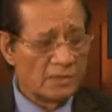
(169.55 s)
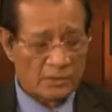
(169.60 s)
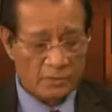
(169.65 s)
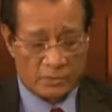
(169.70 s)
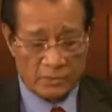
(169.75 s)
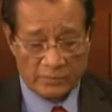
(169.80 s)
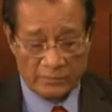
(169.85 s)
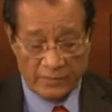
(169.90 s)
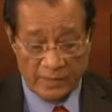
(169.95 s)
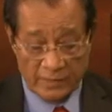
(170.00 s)

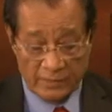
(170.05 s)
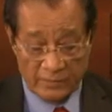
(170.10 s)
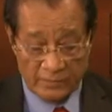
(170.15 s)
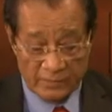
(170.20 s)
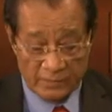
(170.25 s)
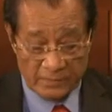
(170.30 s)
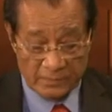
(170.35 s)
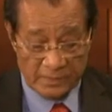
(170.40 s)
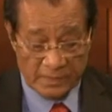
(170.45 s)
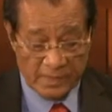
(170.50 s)
So why
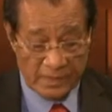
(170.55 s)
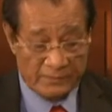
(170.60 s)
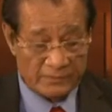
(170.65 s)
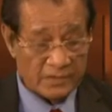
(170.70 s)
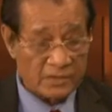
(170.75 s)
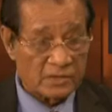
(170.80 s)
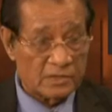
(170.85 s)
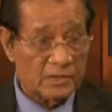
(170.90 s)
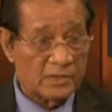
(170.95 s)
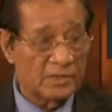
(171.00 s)
don't you give
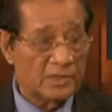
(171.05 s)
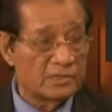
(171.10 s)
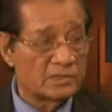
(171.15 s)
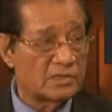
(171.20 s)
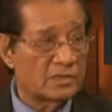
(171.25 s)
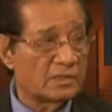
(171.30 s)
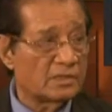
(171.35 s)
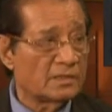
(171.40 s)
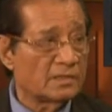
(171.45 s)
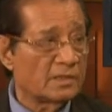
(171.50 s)
us a
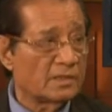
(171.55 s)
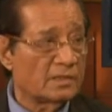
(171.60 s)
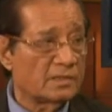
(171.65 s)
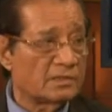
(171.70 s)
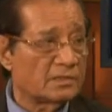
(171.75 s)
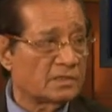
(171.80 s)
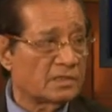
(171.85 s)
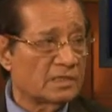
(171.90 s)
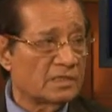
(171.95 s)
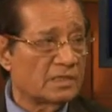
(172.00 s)
general
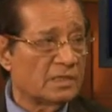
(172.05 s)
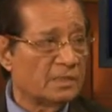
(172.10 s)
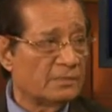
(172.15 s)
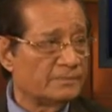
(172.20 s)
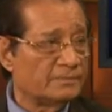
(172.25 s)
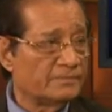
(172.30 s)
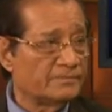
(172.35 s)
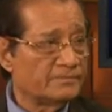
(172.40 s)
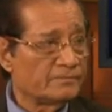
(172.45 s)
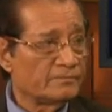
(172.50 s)

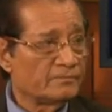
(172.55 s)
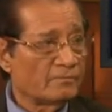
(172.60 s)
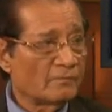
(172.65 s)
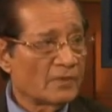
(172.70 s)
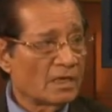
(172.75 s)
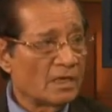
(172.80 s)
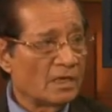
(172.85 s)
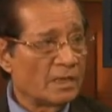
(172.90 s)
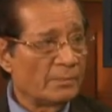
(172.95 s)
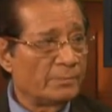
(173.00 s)
scheme
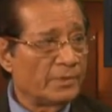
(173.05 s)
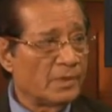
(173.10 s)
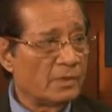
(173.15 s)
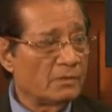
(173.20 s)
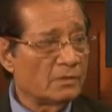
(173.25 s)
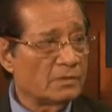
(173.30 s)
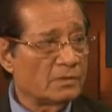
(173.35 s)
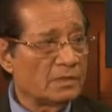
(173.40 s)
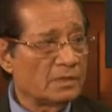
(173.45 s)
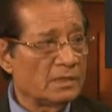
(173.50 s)

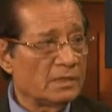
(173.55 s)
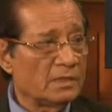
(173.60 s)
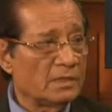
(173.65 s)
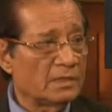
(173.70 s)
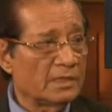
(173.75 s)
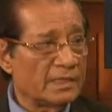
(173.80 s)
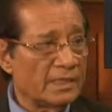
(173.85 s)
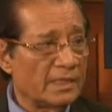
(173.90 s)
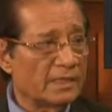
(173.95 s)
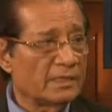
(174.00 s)
about the
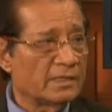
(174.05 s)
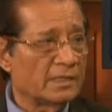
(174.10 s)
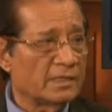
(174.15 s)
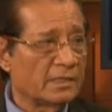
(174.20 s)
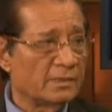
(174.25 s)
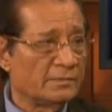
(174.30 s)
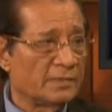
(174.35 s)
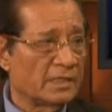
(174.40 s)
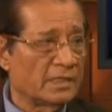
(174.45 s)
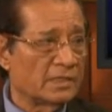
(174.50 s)
Canadian
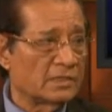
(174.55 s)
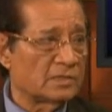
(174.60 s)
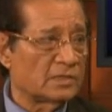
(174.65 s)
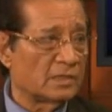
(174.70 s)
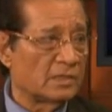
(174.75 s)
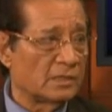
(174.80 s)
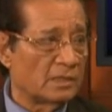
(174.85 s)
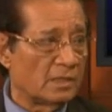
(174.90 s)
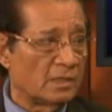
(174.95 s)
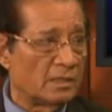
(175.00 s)

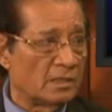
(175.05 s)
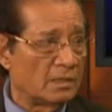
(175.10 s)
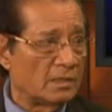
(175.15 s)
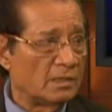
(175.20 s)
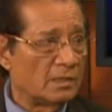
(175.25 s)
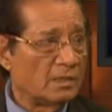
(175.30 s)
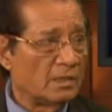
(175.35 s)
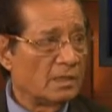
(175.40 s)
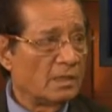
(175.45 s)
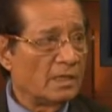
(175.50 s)
immigration law
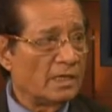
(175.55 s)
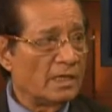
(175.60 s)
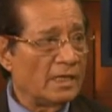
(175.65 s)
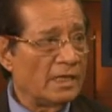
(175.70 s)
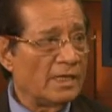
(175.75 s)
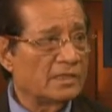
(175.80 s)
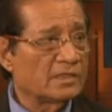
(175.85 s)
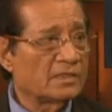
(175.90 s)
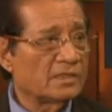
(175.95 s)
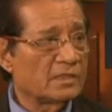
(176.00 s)

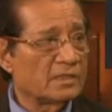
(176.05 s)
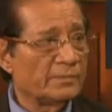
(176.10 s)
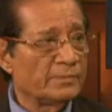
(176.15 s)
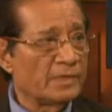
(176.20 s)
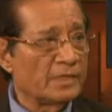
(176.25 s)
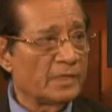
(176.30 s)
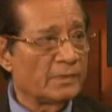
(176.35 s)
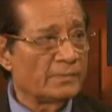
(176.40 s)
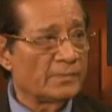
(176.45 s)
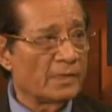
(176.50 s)
as it
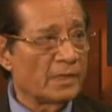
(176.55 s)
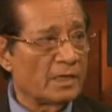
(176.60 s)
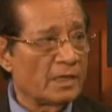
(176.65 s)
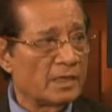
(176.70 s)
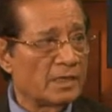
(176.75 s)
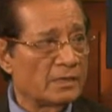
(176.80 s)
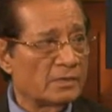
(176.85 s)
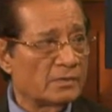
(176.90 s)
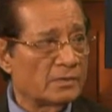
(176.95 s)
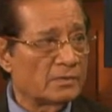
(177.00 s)
may
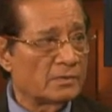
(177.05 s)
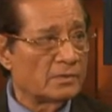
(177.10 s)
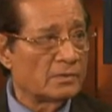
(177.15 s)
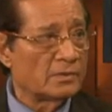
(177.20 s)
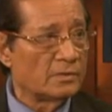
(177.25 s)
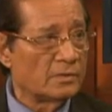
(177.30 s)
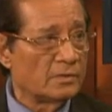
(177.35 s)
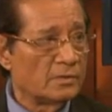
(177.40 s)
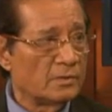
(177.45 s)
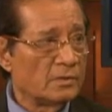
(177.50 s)
apply
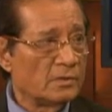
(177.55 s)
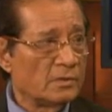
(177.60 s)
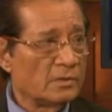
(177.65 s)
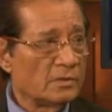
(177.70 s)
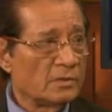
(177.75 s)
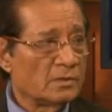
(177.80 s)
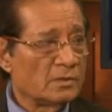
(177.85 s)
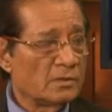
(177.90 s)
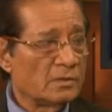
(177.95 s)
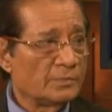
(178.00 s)
to
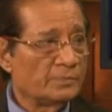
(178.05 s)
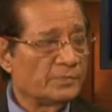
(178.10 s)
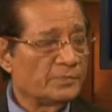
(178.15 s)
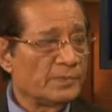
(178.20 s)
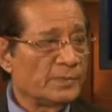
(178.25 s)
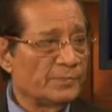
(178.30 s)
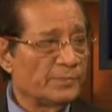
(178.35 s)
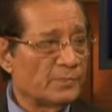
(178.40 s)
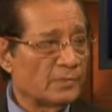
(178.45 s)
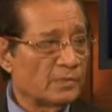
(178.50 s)
the
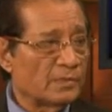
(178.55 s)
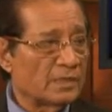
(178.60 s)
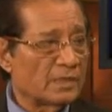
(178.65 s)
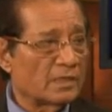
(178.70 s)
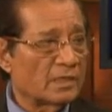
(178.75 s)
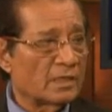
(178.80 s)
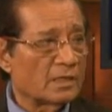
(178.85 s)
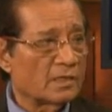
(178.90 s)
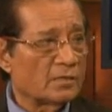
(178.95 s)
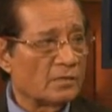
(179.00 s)
people
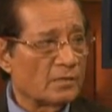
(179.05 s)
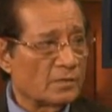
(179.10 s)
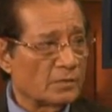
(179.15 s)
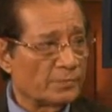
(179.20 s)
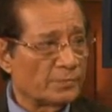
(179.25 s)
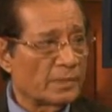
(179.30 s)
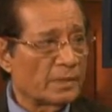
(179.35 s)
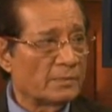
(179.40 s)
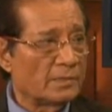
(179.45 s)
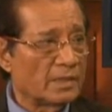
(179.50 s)
that are going to
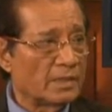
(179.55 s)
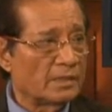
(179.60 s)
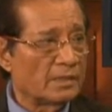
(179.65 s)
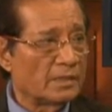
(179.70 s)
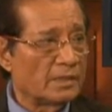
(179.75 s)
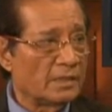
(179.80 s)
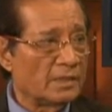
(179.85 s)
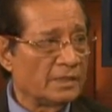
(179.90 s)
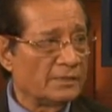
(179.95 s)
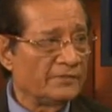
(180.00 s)

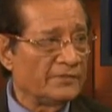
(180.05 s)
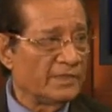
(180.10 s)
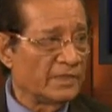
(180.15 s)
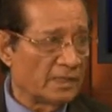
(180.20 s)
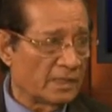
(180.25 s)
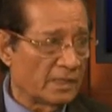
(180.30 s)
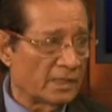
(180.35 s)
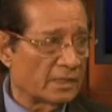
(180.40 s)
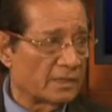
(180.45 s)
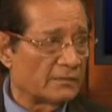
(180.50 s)
permanently live here,
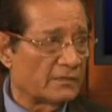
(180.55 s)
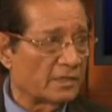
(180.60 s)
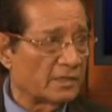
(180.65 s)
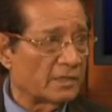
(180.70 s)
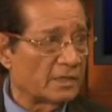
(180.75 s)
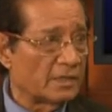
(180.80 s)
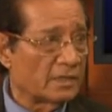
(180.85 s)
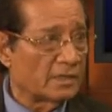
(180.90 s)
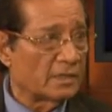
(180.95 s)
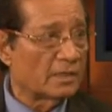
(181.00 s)
like our
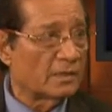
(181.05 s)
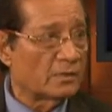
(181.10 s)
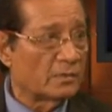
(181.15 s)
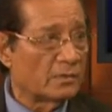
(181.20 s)
green card